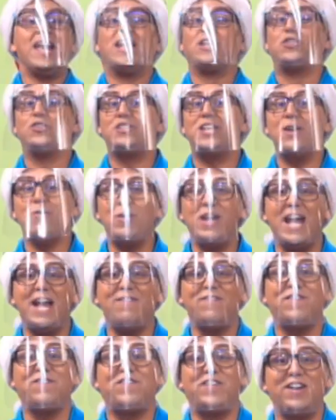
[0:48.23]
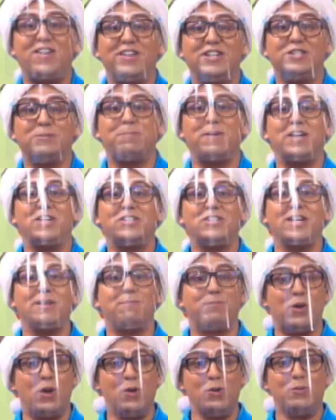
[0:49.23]
Today we have a very special
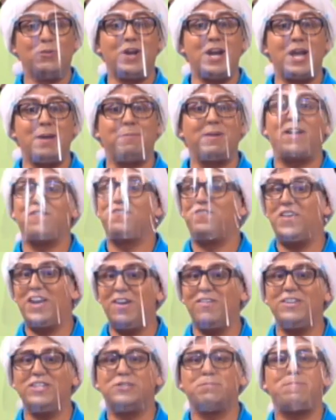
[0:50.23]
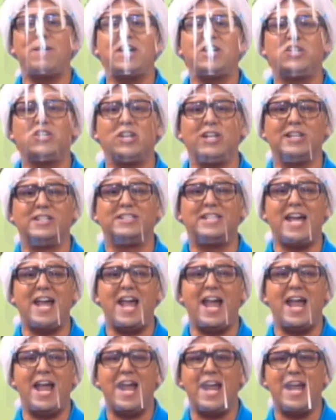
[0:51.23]
program, a very special
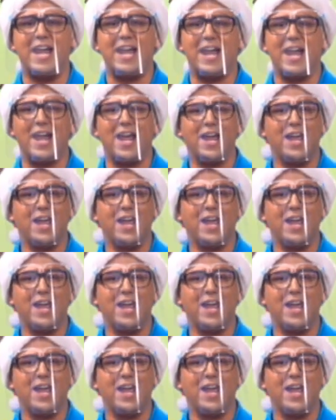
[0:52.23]
day.